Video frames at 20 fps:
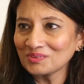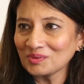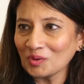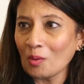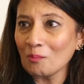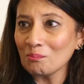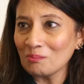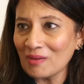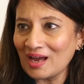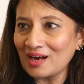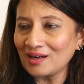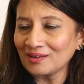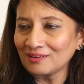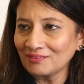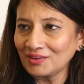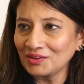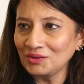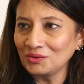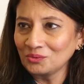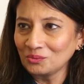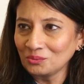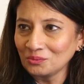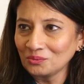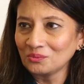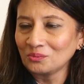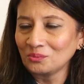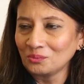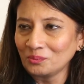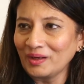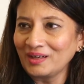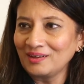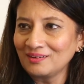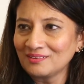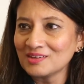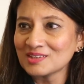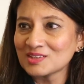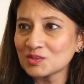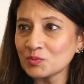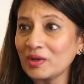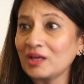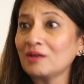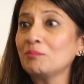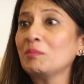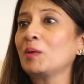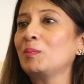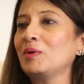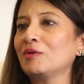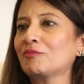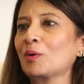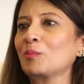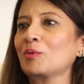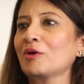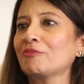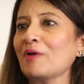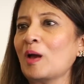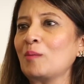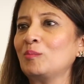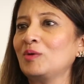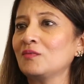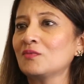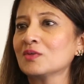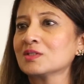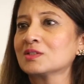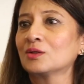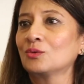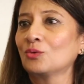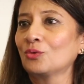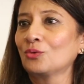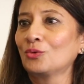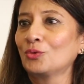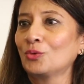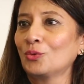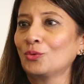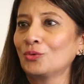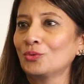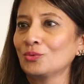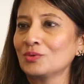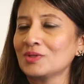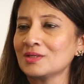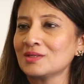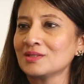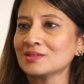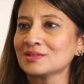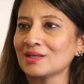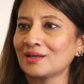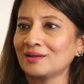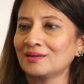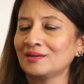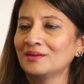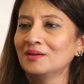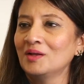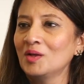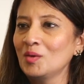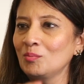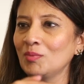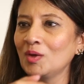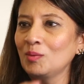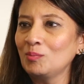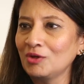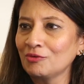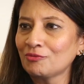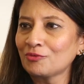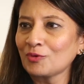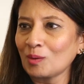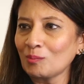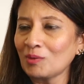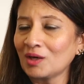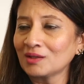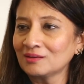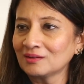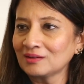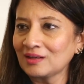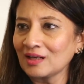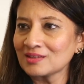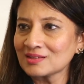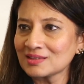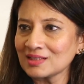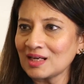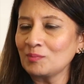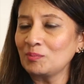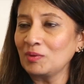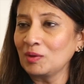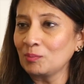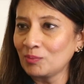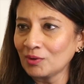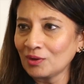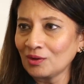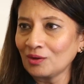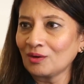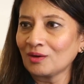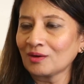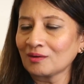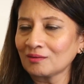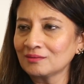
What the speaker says: combat when you went this way? Maybe from your family they said, no, don't do this, and maybe from other textile people or